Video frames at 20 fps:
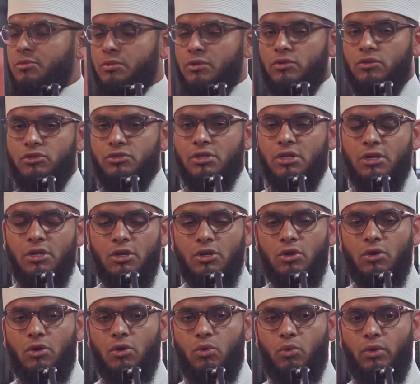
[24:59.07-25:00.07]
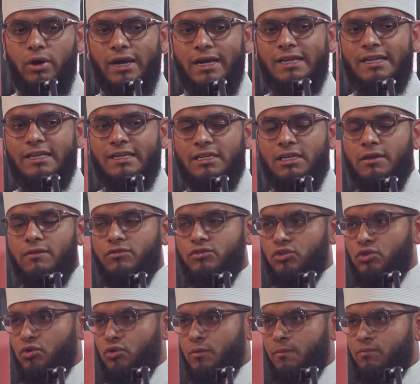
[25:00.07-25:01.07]
Because while it
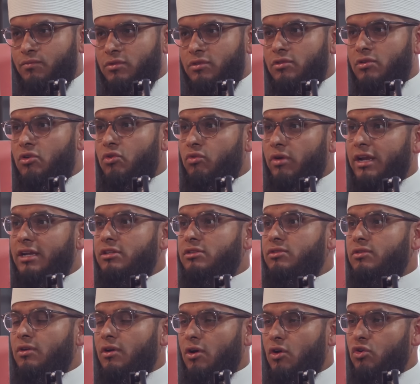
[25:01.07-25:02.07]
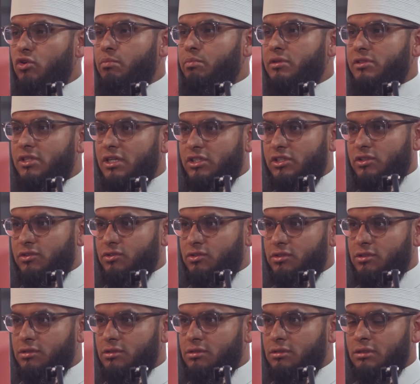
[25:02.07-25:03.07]
gives you the right to own
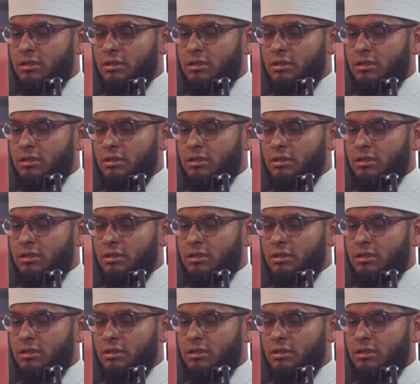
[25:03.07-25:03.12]
possessions